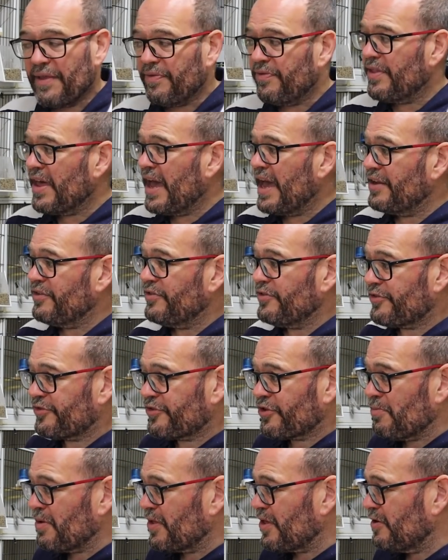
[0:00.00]
and then
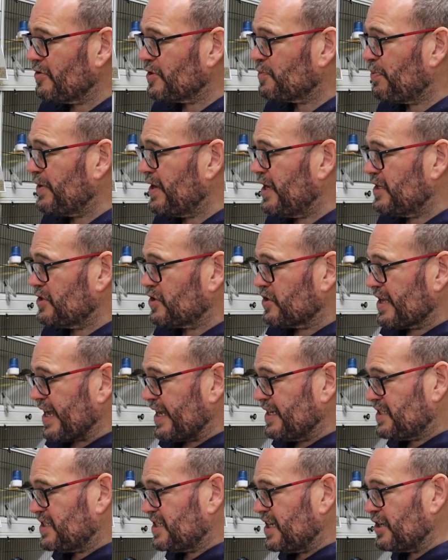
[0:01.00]
some of those birds will
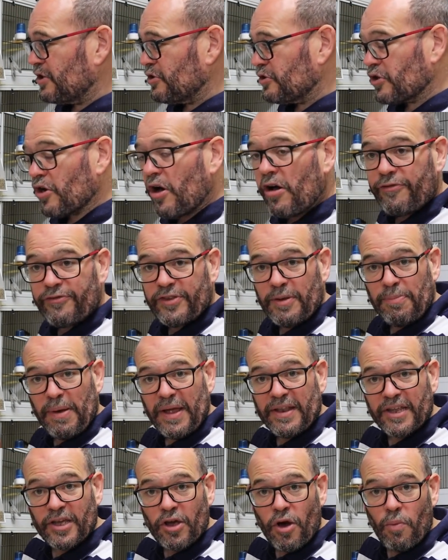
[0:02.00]
get singled off
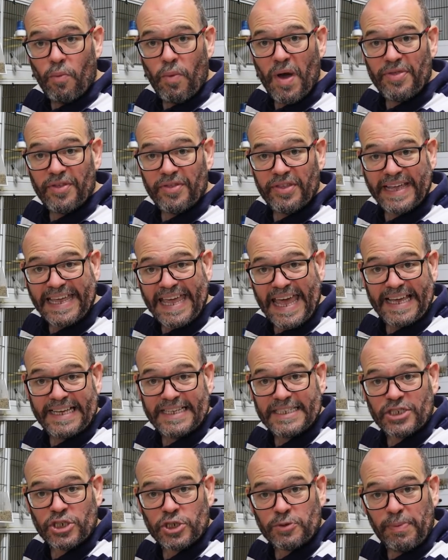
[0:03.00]
depending on whether the
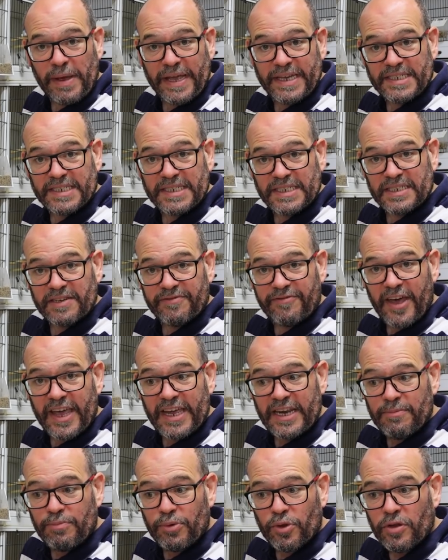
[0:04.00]
cage space is
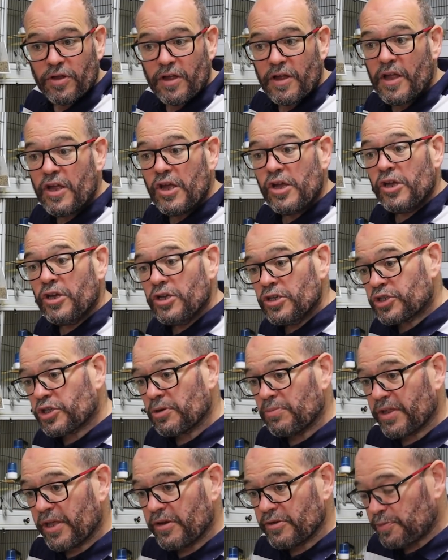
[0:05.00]
available.
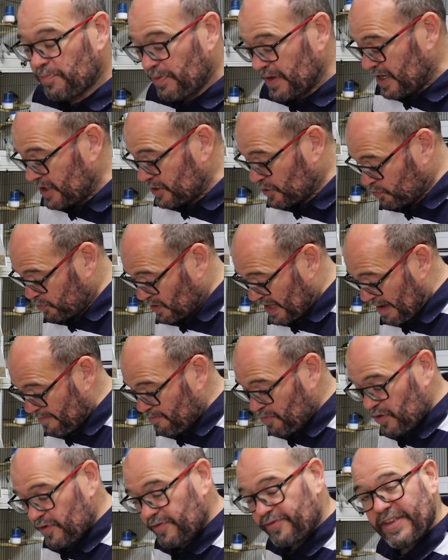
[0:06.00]
Some of those birds will
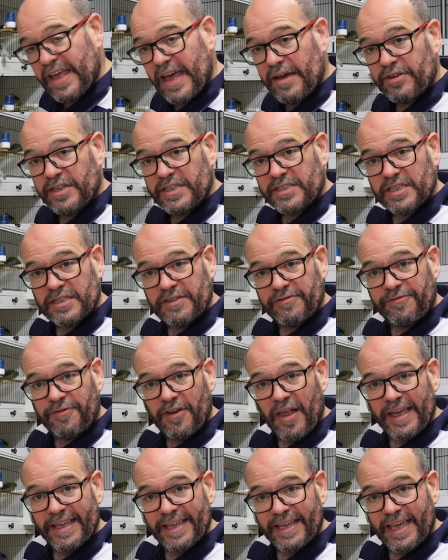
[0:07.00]
get moved down into the
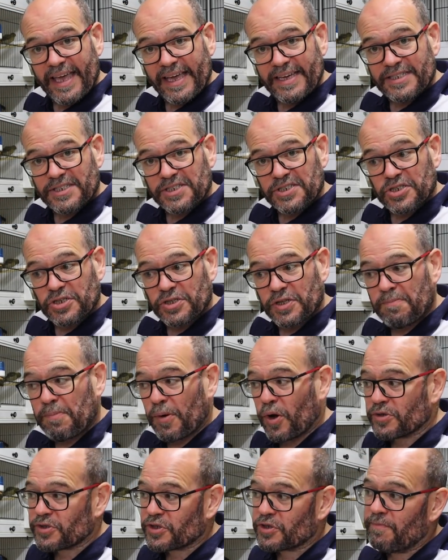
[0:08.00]
flight cages at the
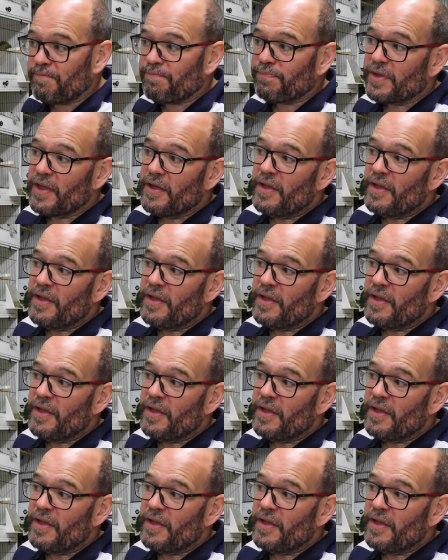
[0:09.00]
bottom.